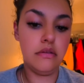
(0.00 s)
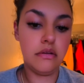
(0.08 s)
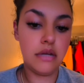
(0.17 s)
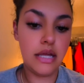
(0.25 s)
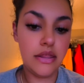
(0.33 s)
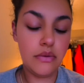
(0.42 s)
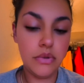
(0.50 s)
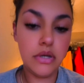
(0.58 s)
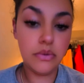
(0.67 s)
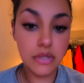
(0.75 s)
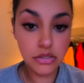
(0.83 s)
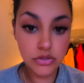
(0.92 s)
Okay, then we go
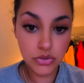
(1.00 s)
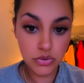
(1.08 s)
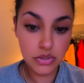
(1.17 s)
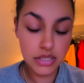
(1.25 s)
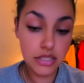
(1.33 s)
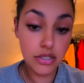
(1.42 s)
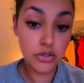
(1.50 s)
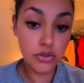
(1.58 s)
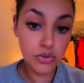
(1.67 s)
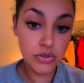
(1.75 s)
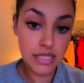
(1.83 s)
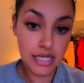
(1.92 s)
into the
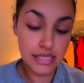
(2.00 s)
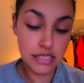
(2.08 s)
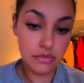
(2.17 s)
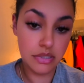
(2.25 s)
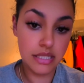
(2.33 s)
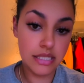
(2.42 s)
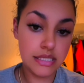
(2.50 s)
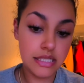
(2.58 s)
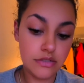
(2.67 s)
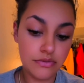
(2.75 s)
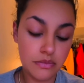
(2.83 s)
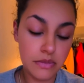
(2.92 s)
New Testament. This is
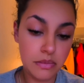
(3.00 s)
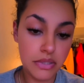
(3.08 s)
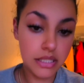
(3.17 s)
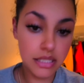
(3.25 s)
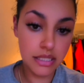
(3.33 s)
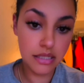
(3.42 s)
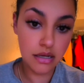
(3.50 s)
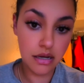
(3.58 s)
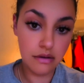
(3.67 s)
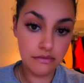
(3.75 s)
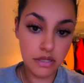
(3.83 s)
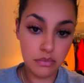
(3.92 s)
from the beginning
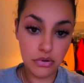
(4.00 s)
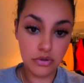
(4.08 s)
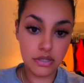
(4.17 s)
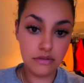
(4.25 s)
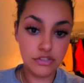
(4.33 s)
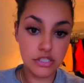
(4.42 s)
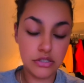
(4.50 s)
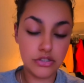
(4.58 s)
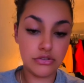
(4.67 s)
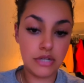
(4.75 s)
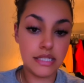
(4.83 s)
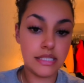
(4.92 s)
of the birth of Jesus
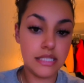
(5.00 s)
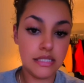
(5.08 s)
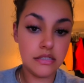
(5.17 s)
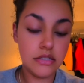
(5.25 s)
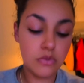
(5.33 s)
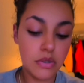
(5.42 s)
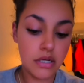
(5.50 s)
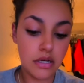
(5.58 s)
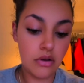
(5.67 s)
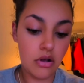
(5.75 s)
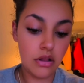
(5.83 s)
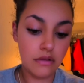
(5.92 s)
Christ. This is where
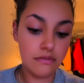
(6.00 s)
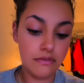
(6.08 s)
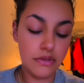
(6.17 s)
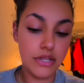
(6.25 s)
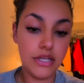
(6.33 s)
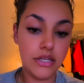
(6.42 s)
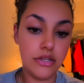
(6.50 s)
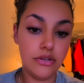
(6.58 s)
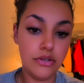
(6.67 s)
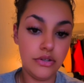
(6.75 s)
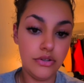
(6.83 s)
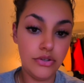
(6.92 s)
all of the
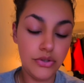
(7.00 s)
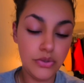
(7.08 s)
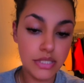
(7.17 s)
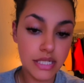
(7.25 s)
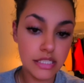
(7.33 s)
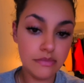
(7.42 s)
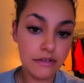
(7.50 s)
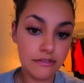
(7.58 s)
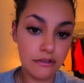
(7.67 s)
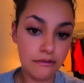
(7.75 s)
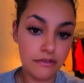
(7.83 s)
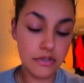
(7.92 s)
New Testament
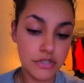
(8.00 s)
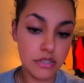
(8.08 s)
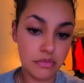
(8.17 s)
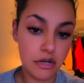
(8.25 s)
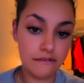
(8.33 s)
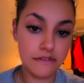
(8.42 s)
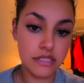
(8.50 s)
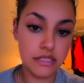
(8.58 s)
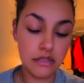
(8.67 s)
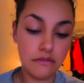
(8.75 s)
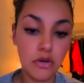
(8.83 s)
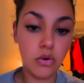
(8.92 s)
fulfills the prophecies
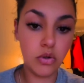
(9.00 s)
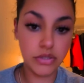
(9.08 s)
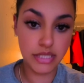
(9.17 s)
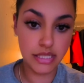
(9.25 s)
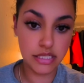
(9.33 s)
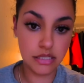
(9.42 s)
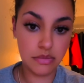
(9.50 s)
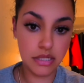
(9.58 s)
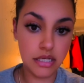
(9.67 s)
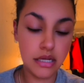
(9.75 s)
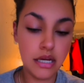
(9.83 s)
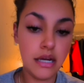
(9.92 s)
of the Old Testament,
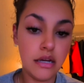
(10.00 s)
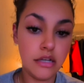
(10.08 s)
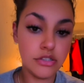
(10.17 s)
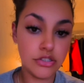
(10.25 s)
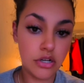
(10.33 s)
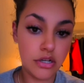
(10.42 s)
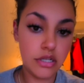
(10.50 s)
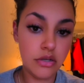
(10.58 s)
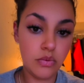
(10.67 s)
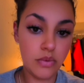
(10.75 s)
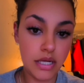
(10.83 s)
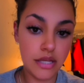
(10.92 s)
starting
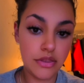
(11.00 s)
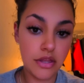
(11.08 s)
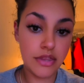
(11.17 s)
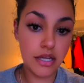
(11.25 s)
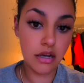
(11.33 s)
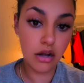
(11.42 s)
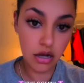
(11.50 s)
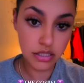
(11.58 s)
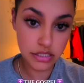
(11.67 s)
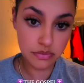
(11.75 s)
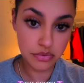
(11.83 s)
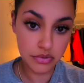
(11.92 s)
with the
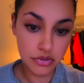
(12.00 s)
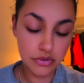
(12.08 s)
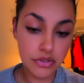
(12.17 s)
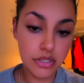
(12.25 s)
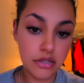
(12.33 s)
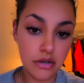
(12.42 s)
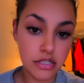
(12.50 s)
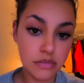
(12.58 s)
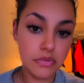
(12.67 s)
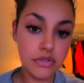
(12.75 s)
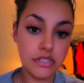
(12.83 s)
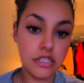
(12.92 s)
Gospel. The
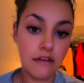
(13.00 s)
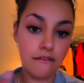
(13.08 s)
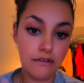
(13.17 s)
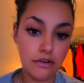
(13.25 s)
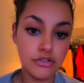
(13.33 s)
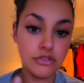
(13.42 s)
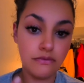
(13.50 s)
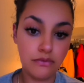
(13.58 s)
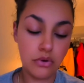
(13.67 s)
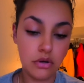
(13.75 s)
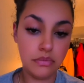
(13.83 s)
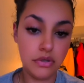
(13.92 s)
Gospel is the first
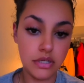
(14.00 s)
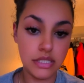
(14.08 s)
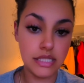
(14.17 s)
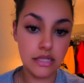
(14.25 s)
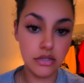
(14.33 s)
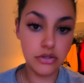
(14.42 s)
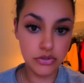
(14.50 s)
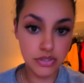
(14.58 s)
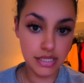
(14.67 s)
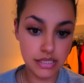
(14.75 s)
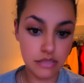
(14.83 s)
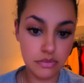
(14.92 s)
4 books in the New
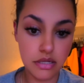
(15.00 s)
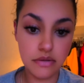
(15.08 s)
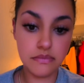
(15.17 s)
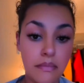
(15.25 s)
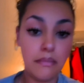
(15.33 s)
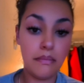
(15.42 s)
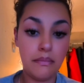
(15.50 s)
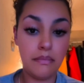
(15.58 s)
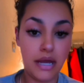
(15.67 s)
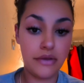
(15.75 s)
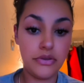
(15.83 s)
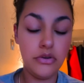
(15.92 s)
Testament.
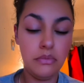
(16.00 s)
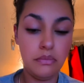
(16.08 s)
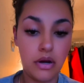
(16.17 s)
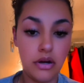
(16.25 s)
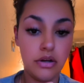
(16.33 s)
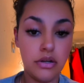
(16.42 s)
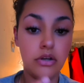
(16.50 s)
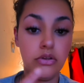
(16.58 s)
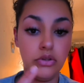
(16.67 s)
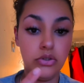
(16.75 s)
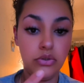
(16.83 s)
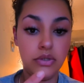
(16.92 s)
Matthew, Mark,
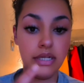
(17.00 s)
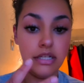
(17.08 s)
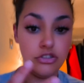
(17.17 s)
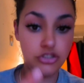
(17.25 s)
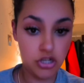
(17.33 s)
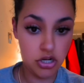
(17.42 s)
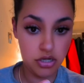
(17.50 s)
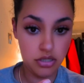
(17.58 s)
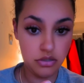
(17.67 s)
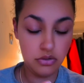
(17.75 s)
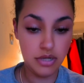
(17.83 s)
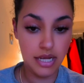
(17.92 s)
Luke, and John,
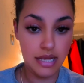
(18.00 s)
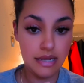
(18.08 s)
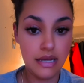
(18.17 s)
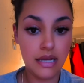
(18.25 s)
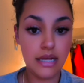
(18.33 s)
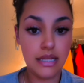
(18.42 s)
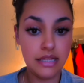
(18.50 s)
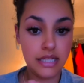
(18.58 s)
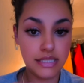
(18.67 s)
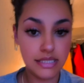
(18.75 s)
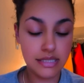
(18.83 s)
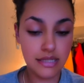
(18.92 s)
okay?
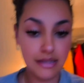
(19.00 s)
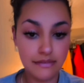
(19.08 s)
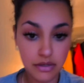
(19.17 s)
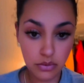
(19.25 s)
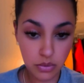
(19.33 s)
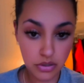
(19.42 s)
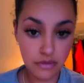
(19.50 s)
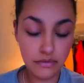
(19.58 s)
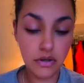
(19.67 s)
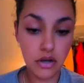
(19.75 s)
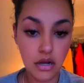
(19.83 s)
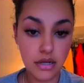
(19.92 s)
This is the living Word of
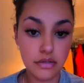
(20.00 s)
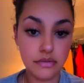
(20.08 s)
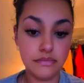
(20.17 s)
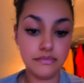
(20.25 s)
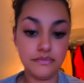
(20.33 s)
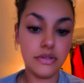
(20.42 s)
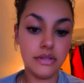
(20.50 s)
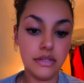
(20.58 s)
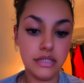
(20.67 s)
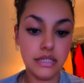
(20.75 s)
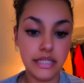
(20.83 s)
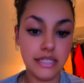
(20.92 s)
God.
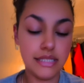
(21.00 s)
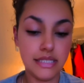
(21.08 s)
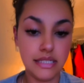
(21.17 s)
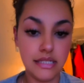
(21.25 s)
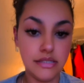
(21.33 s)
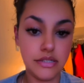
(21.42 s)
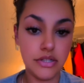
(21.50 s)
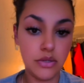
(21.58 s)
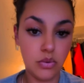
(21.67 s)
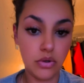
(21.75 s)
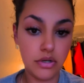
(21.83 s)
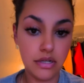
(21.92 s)
This is the
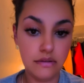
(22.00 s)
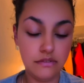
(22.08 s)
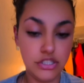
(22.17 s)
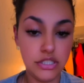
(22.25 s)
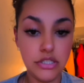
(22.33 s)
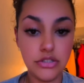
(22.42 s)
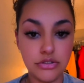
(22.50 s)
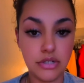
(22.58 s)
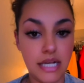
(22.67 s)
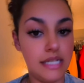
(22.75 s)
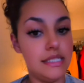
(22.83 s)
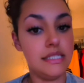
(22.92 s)
Word of Jesus
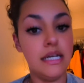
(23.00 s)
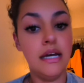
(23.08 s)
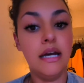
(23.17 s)
Christ,